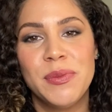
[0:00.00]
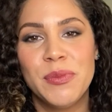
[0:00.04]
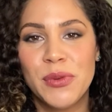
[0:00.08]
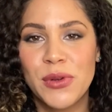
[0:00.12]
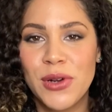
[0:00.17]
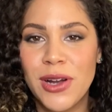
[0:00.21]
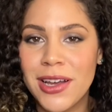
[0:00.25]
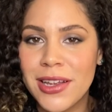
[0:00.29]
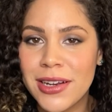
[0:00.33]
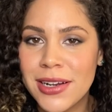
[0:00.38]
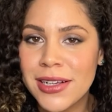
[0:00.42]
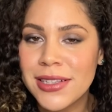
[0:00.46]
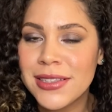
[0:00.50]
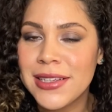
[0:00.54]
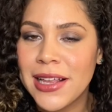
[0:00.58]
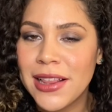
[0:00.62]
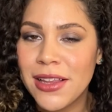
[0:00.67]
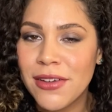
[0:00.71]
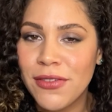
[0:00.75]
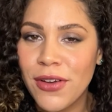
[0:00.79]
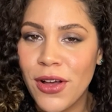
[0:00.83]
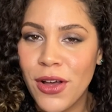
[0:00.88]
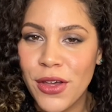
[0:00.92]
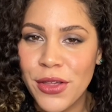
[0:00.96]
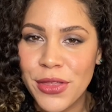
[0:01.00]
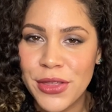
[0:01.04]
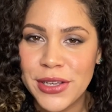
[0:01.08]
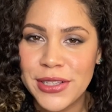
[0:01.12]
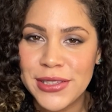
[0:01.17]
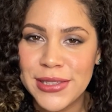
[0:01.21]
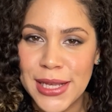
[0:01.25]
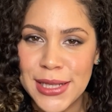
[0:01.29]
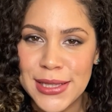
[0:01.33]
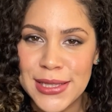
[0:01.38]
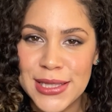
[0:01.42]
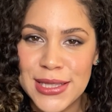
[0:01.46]
products. I love all things
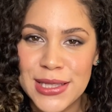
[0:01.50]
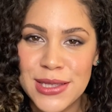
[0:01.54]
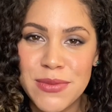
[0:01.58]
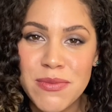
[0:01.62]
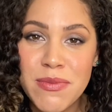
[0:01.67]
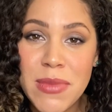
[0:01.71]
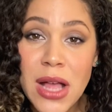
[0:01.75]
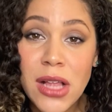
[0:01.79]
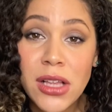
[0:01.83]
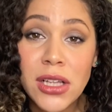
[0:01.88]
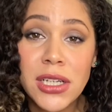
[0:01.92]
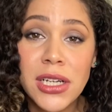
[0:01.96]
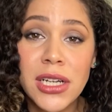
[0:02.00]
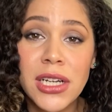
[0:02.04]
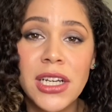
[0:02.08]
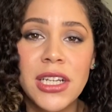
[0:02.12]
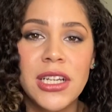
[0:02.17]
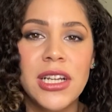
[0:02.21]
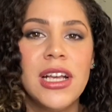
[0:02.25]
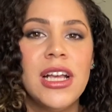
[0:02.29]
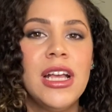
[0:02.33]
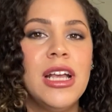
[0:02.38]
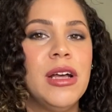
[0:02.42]
that smell good.